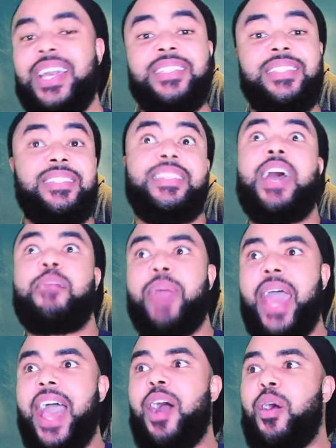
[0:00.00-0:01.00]
step
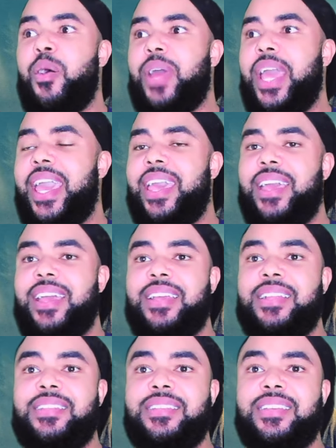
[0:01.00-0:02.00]
out
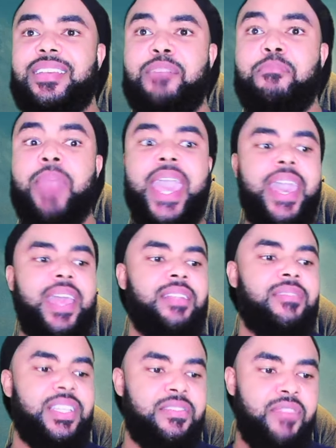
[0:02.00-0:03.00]
and command
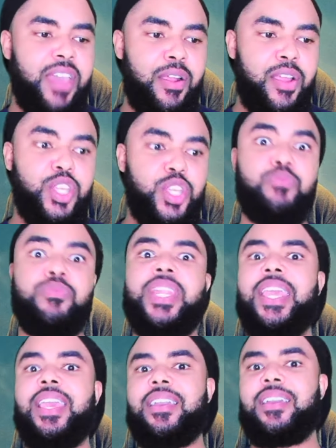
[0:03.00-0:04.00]
this very
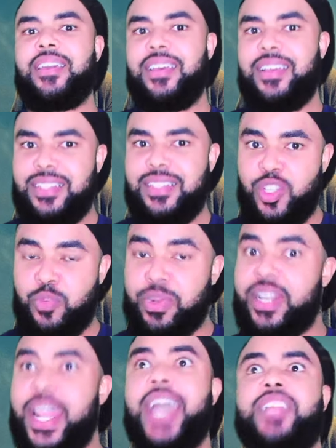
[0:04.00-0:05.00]
unique,
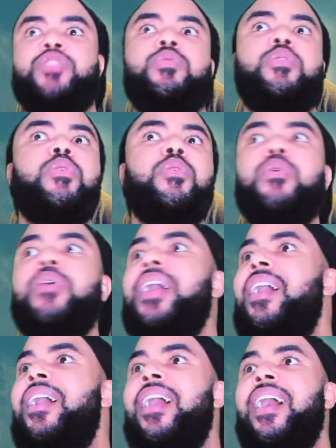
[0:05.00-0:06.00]
supernatural,
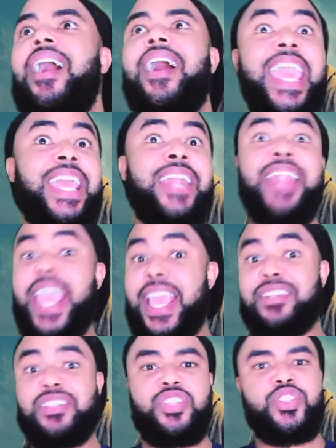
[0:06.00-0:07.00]

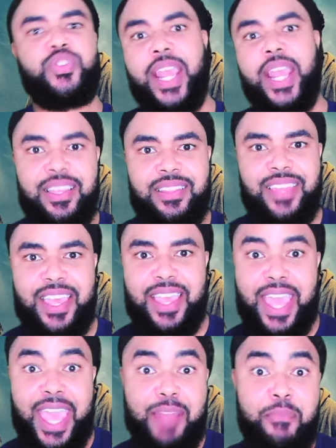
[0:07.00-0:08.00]
innate strength
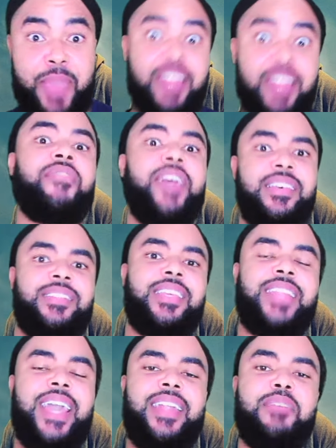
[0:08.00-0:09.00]
and manifesting
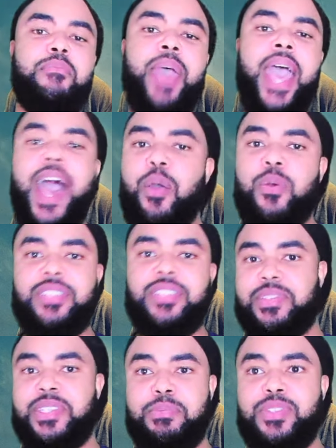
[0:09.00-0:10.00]
that in powers
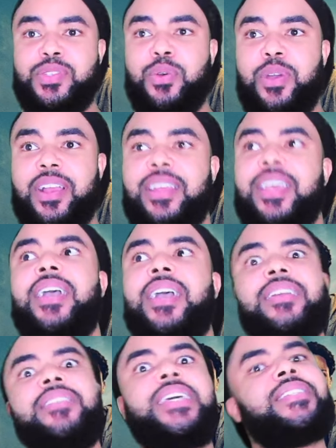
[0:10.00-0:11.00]
of some sort,
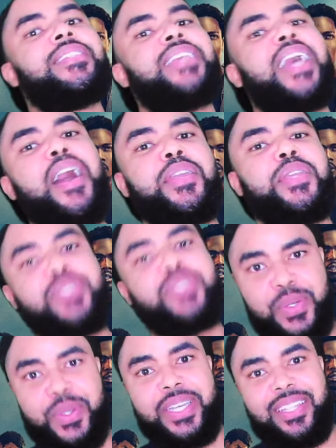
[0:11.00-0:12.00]
then this is how you
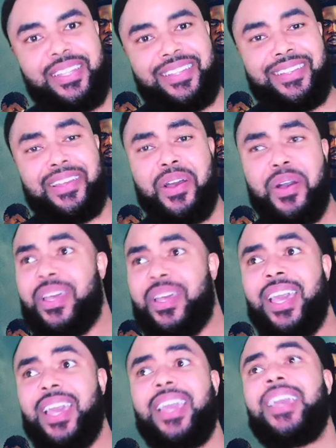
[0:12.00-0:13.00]
do it,
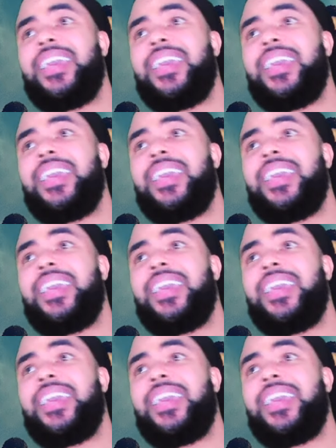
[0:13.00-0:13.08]
okay?